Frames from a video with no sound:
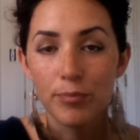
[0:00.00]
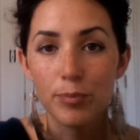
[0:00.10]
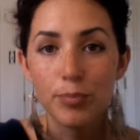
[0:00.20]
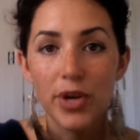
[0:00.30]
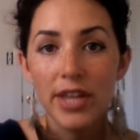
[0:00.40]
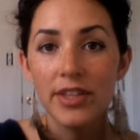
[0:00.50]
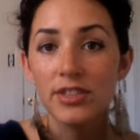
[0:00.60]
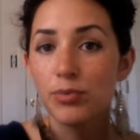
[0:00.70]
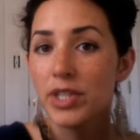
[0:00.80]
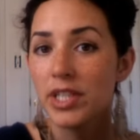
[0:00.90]
Breath
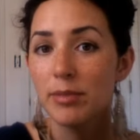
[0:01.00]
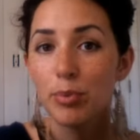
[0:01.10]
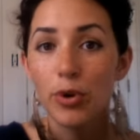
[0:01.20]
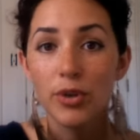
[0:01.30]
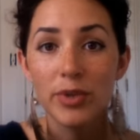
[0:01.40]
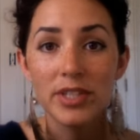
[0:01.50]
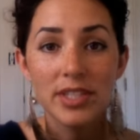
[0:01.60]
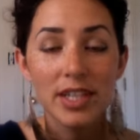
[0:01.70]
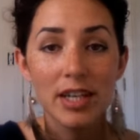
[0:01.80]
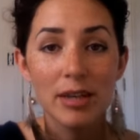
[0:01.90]
is really important when
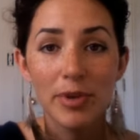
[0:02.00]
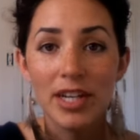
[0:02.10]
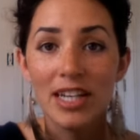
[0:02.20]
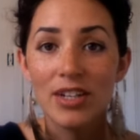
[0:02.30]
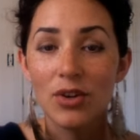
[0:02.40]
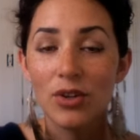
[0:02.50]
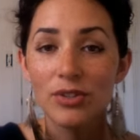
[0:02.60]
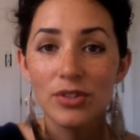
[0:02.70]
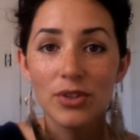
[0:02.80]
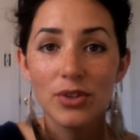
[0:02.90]
singing, but it
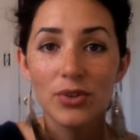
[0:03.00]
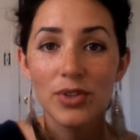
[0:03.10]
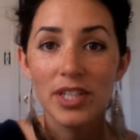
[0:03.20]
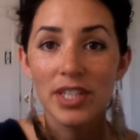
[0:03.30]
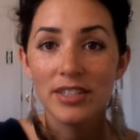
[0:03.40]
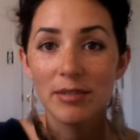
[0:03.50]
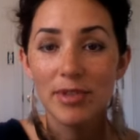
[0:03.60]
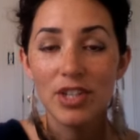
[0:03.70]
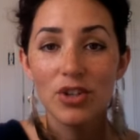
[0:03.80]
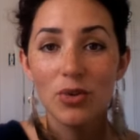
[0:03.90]
also is
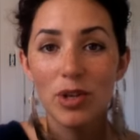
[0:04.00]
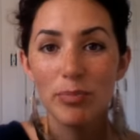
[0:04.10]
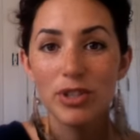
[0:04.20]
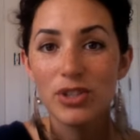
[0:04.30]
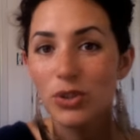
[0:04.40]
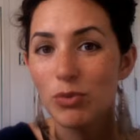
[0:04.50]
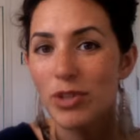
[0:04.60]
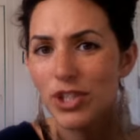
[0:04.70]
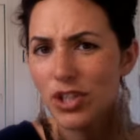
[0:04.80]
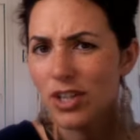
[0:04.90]
something you don't want to put too
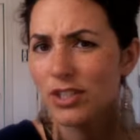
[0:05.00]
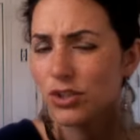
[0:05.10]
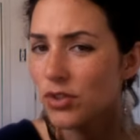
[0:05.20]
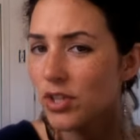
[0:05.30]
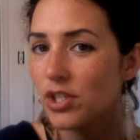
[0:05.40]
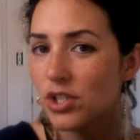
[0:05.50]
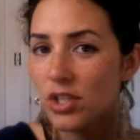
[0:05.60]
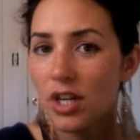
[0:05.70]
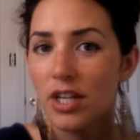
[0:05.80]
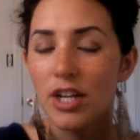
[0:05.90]
much concentration
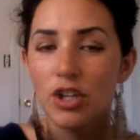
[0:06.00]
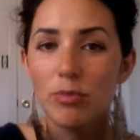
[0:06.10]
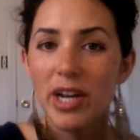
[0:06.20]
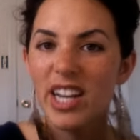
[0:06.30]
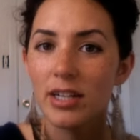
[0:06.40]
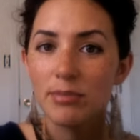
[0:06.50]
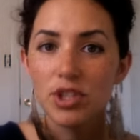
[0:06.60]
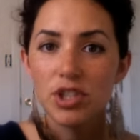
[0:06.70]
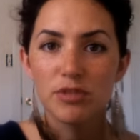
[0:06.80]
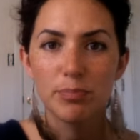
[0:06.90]
on. You might end up
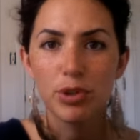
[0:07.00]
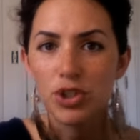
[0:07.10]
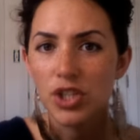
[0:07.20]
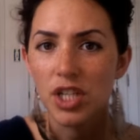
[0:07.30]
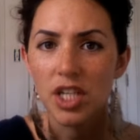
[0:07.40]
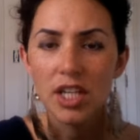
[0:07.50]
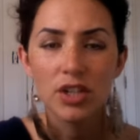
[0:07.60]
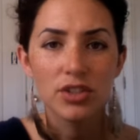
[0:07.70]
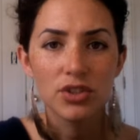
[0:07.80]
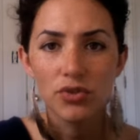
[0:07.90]
just pushing
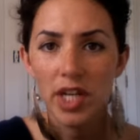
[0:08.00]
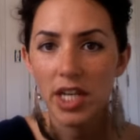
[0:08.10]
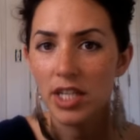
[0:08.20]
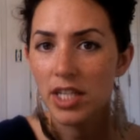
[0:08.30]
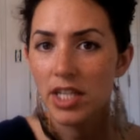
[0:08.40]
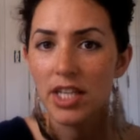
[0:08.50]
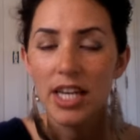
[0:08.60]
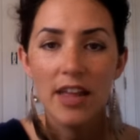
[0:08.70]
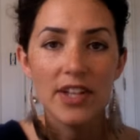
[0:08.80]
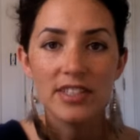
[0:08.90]
and straining,
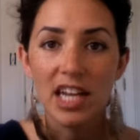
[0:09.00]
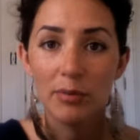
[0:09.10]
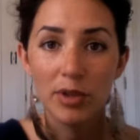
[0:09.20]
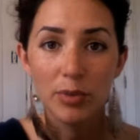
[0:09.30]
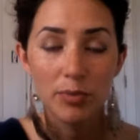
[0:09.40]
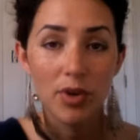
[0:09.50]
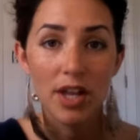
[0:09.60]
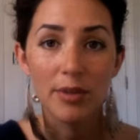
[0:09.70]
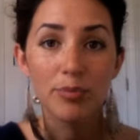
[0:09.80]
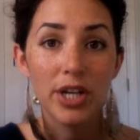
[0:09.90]
and that's not what we
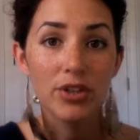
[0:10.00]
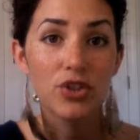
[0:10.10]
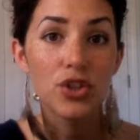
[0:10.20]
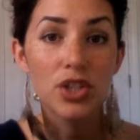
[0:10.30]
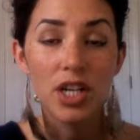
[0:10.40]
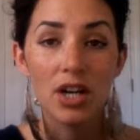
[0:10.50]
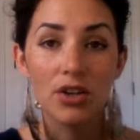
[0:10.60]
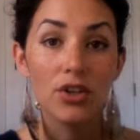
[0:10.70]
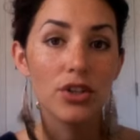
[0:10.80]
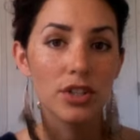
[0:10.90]
want. The breath should not
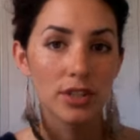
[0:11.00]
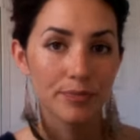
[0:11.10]
hurt.